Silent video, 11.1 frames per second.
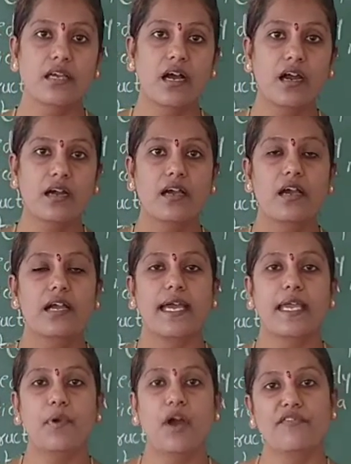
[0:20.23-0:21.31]
third
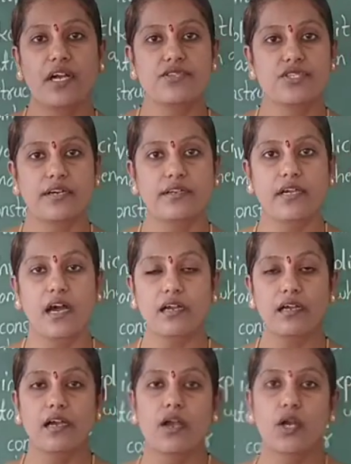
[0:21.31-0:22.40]
type of constructor,
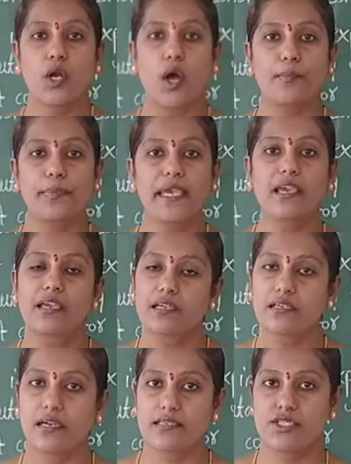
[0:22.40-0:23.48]
copy
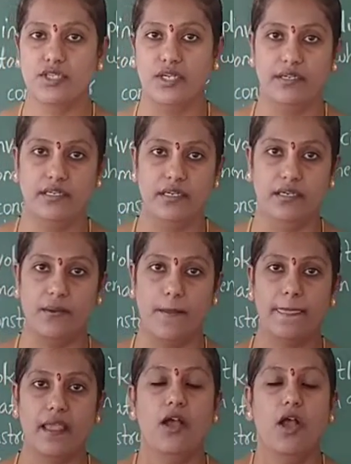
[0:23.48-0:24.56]
constructor.
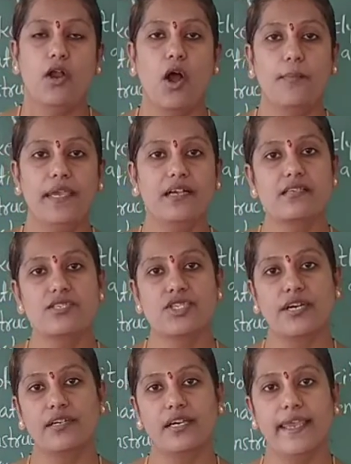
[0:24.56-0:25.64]
Copy
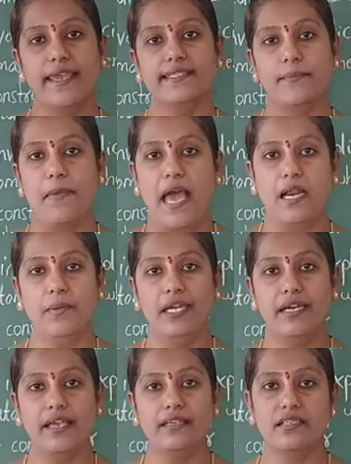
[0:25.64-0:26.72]
constructor is a
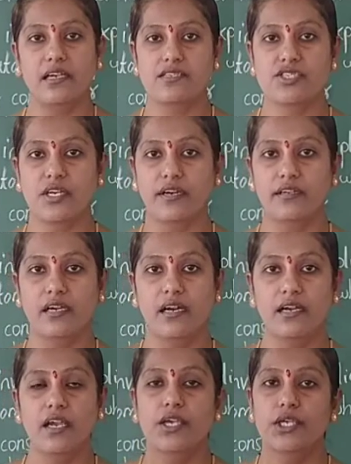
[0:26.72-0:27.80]
parameterized constructor
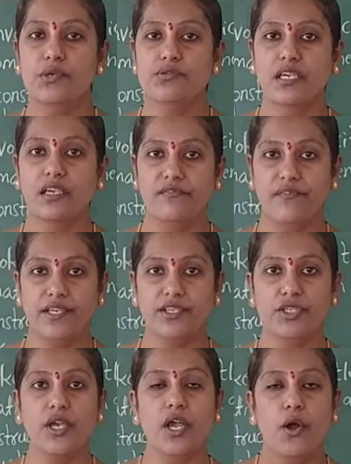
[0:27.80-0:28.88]
using
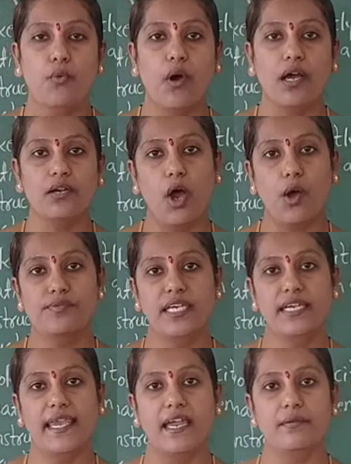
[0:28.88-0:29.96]
which one
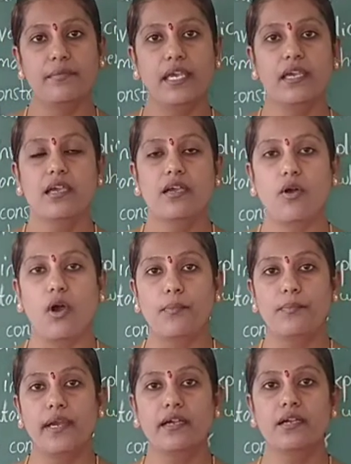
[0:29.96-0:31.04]
object can be
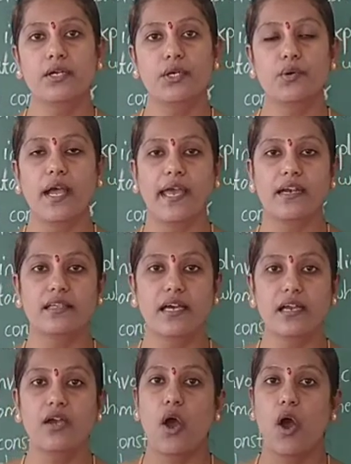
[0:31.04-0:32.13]
copied to
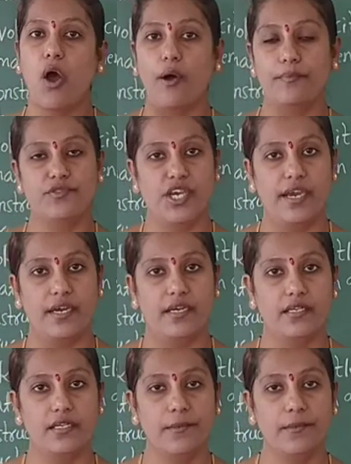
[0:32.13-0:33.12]
another object.